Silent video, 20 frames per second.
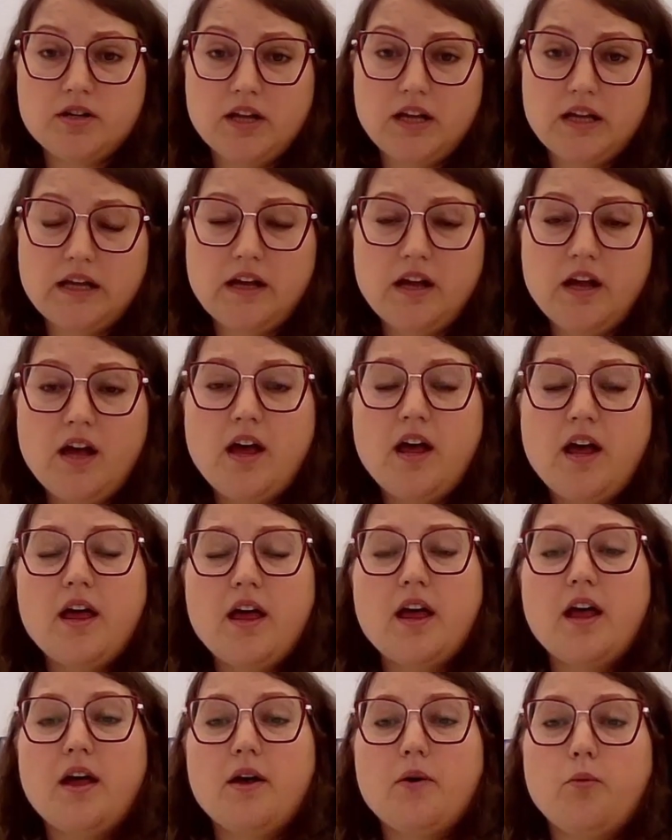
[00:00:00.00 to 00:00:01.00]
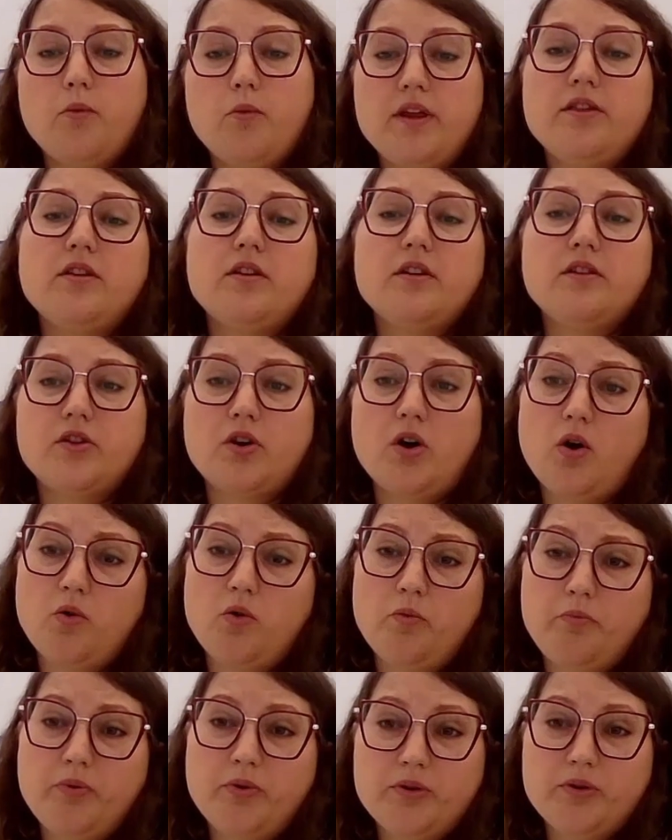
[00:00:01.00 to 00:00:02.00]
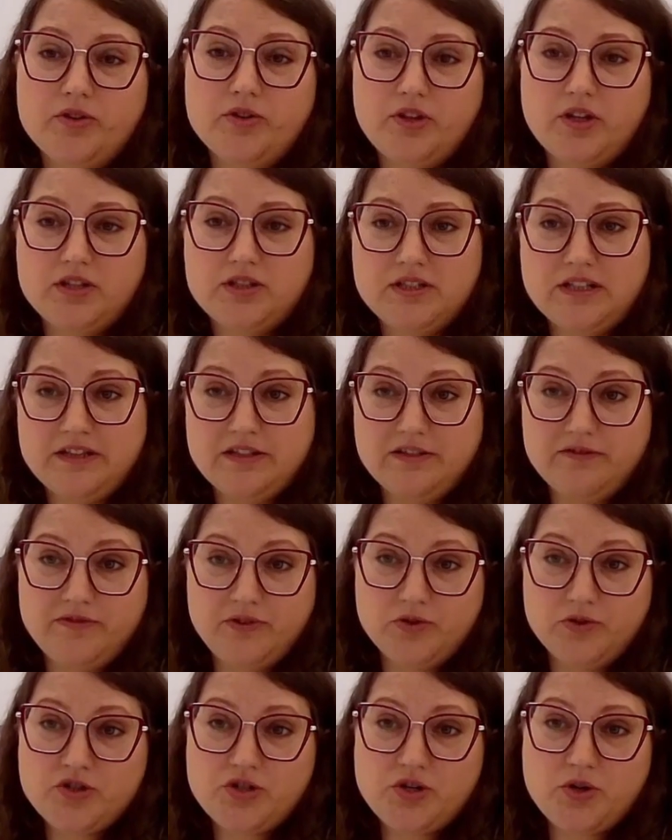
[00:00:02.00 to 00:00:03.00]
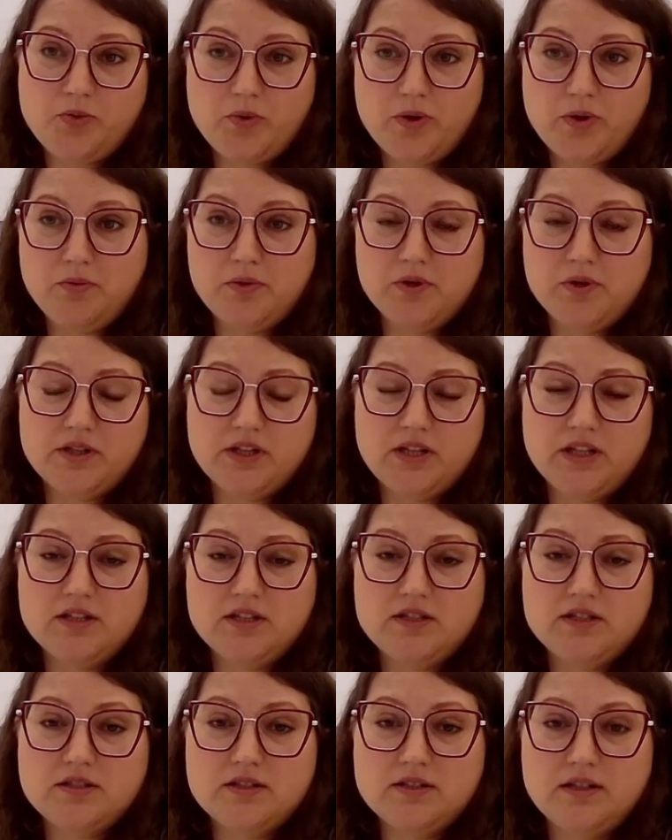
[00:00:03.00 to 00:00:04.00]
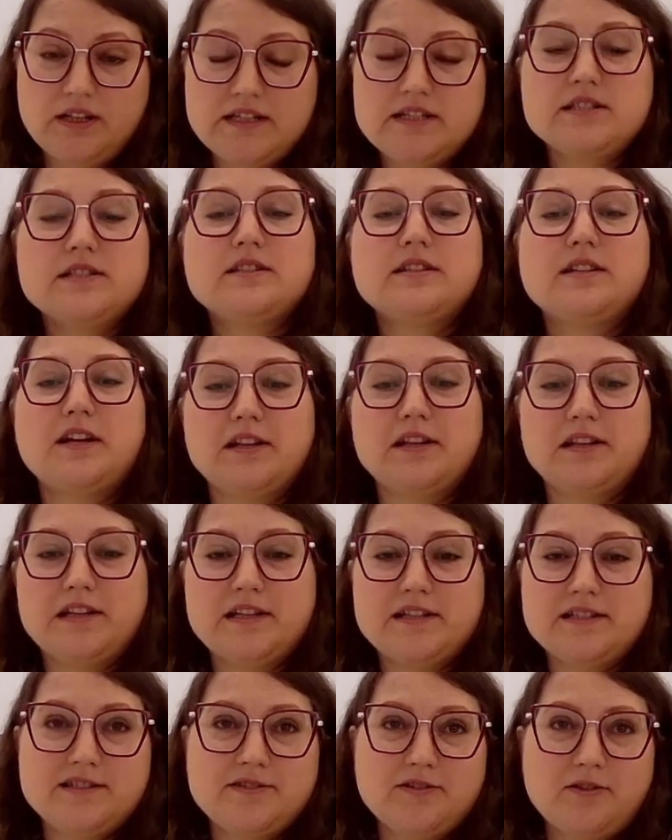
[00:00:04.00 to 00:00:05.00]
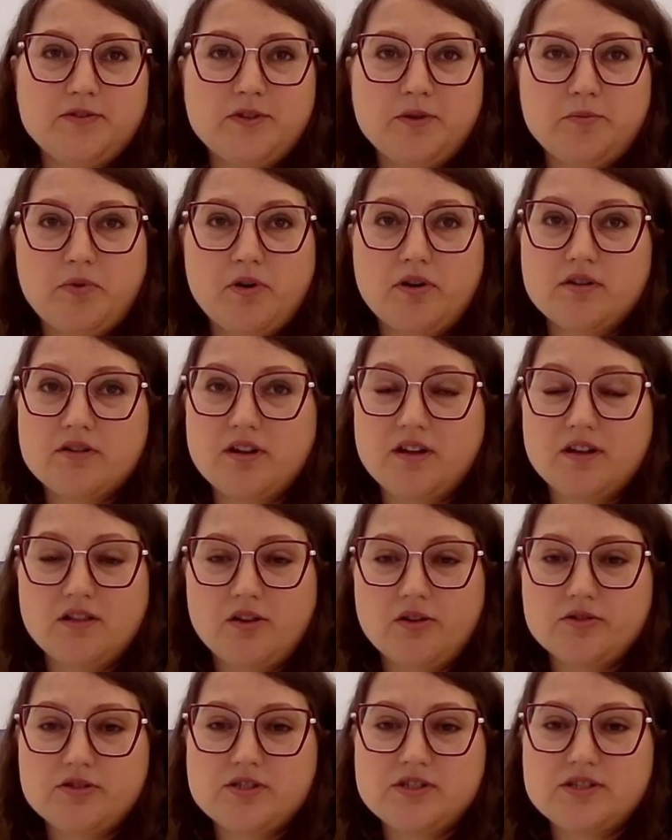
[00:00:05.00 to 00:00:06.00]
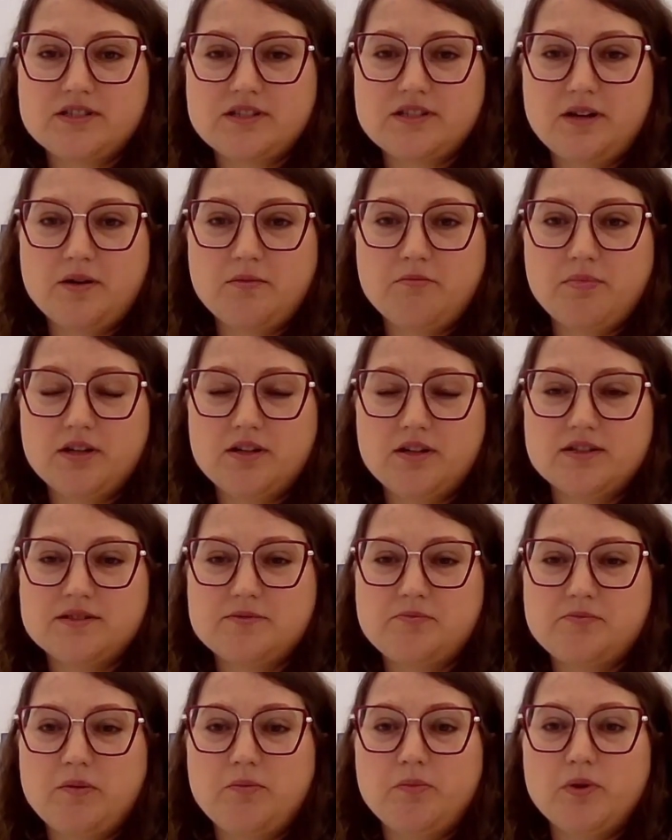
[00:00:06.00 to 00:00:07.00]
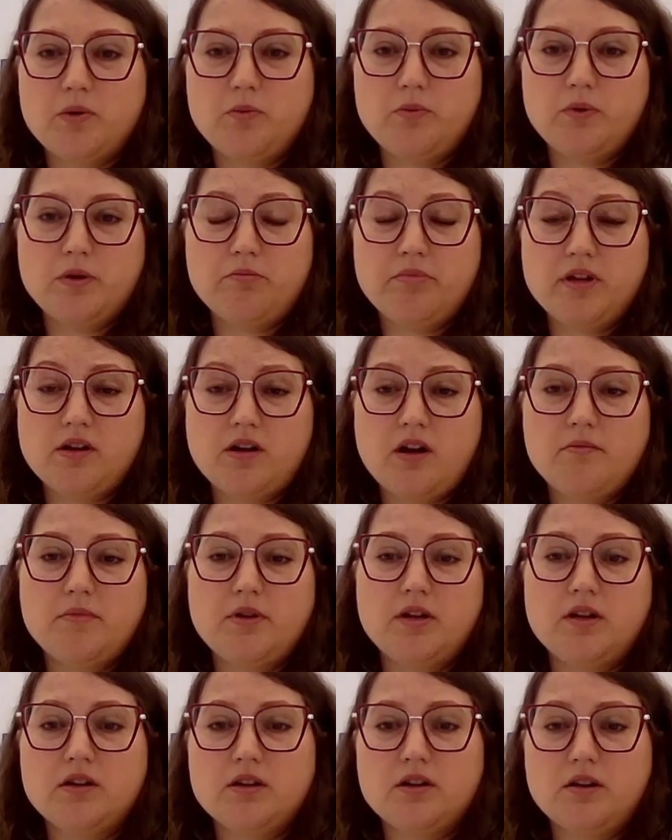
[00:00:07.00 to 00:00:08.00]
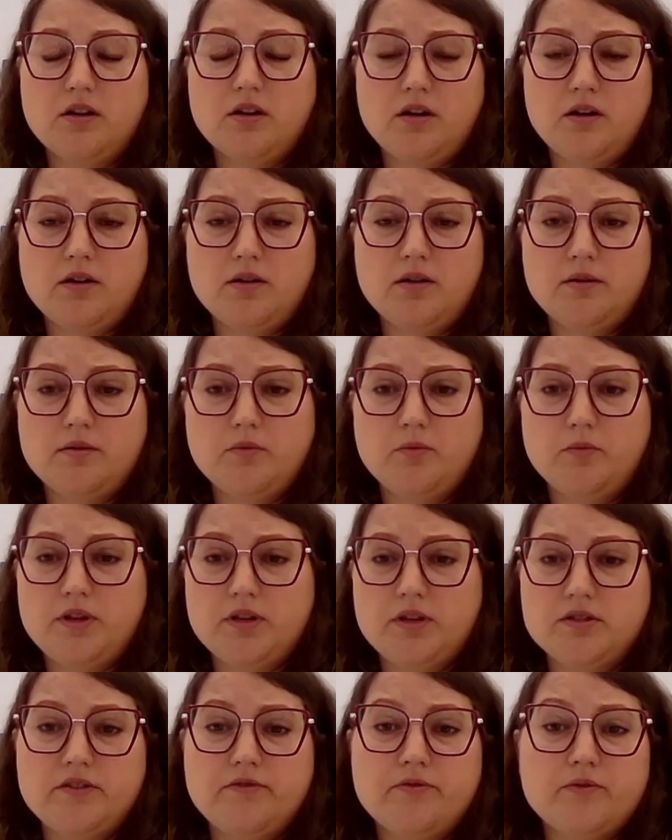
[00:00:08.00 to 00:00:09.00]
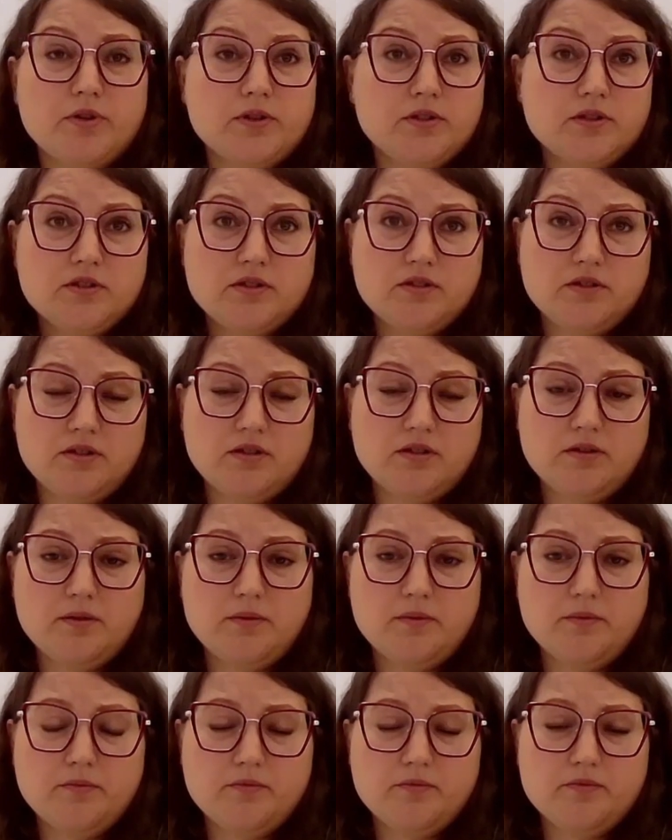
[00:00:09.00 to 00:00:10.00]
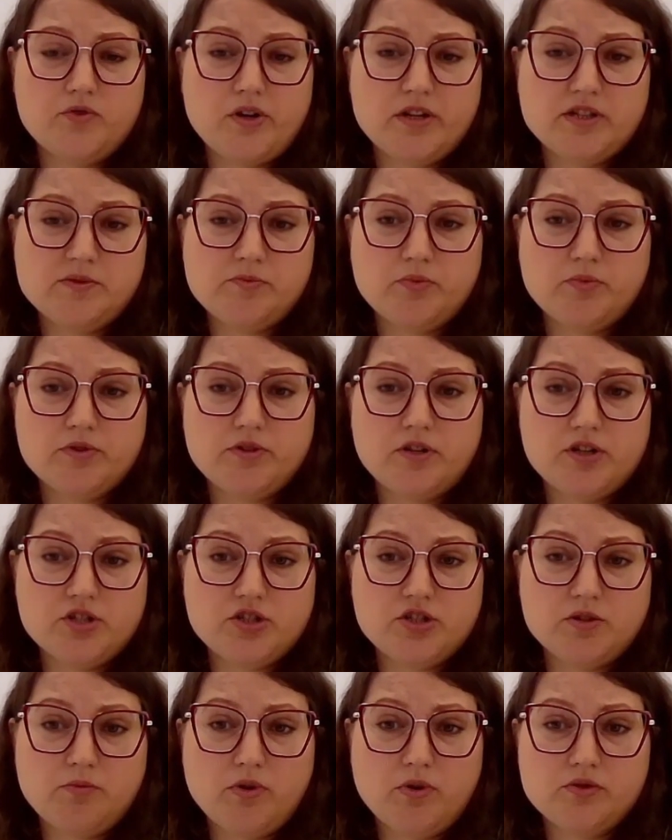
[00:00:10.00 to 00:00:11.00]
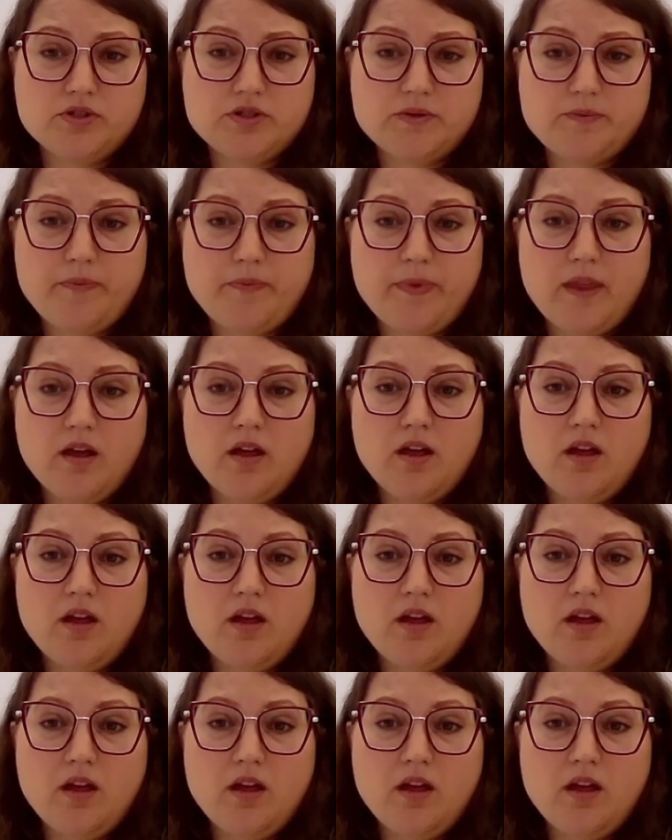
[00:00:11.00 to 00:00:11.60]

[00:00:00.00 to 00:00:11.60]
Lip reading: parking with the hope that in the future we will need less and less of the parking lots because people will be coming with a different transportation mode.